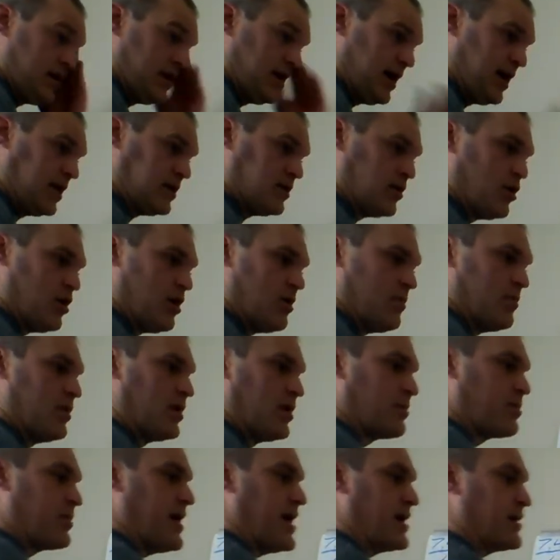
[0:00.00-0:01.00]
On the homework
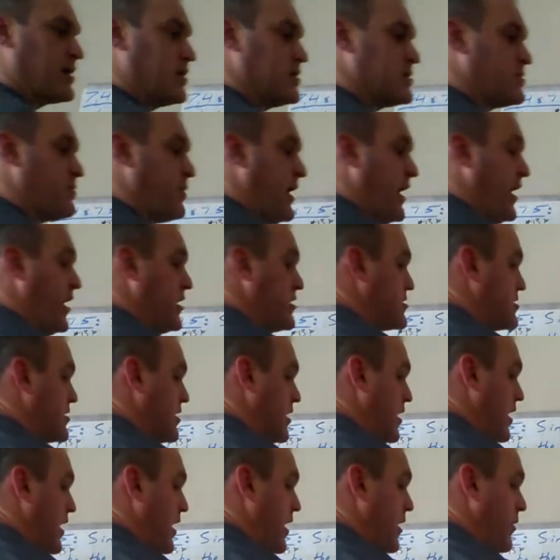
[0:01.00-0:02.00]
practice page,
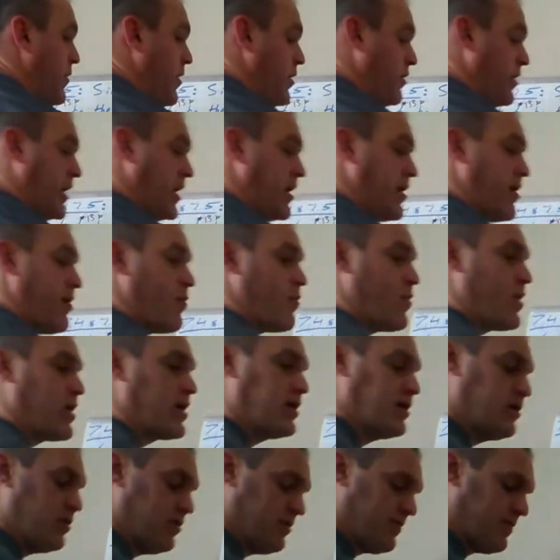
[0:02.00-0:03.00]
I
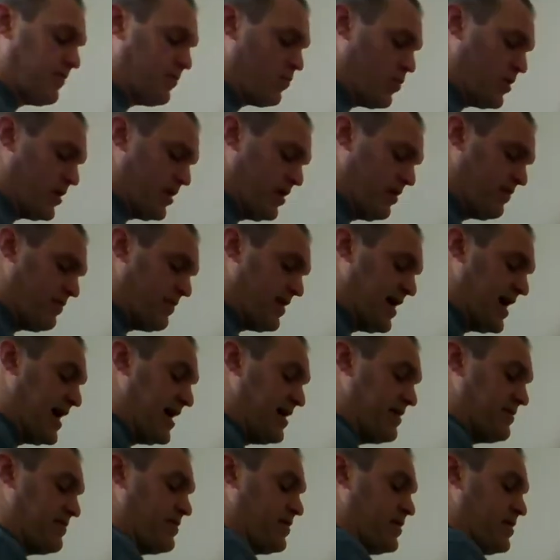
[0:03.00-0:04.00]
want to do 1 and
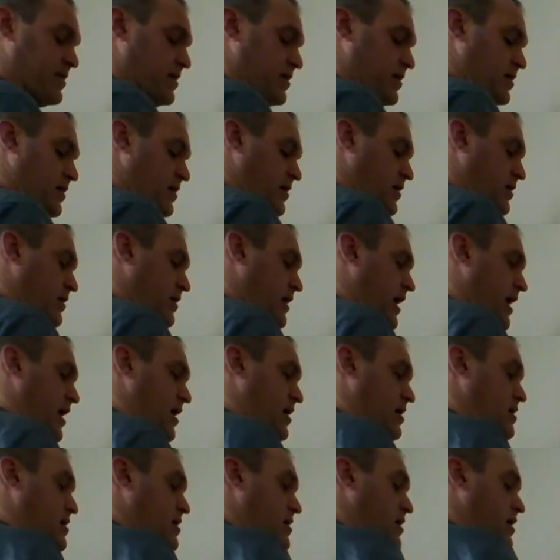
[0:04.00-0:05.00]
5.
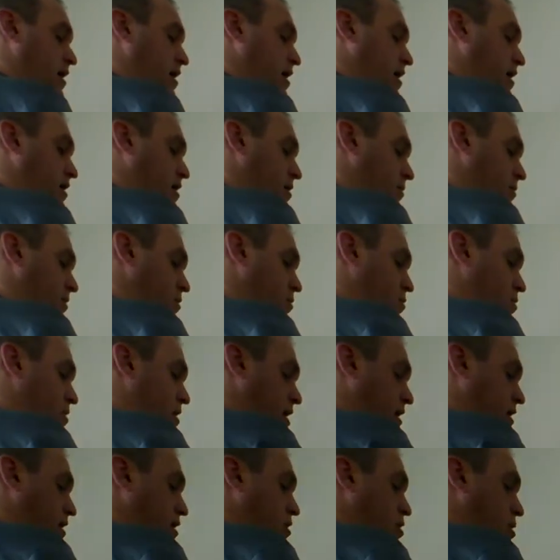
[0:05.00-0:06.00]
Okay, on number
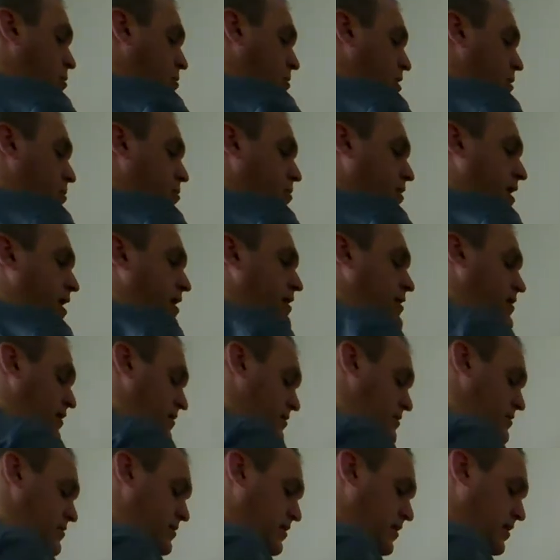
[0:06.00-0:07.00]
1 in homework
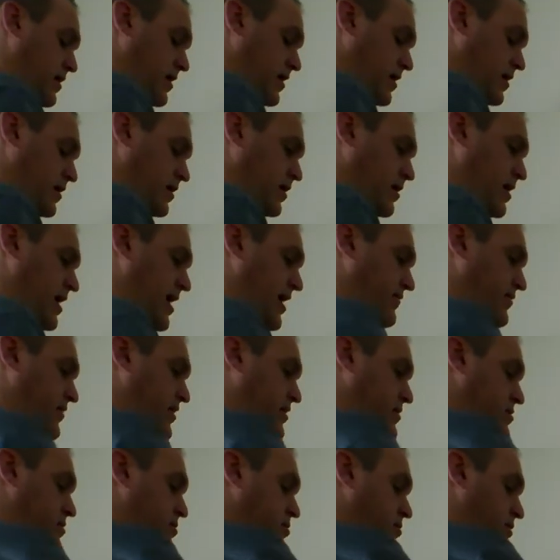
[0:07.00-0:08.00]
practice, you have
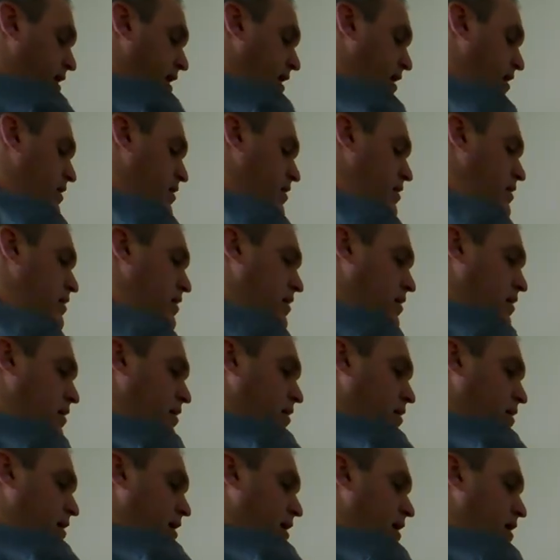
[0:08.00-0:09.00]
this tree.
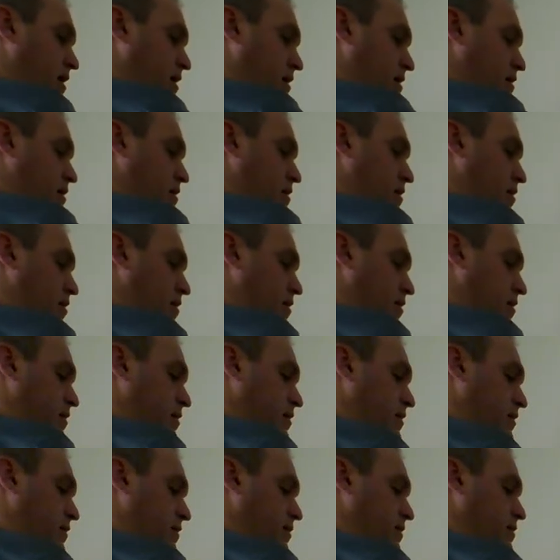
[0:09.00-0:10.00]
Okay,
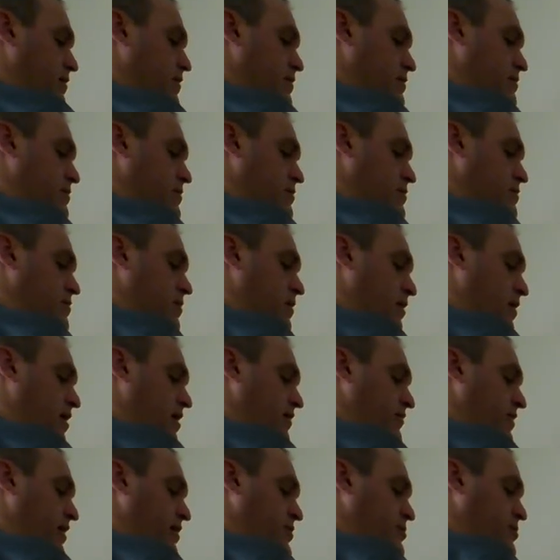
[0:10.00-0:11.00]
this is your
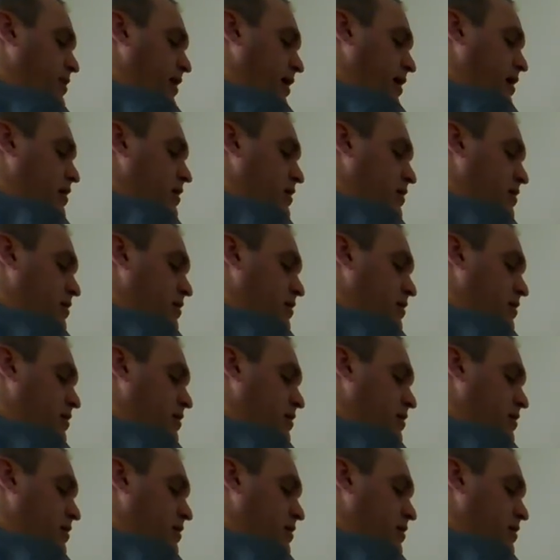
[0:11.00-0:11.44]
lovely tree.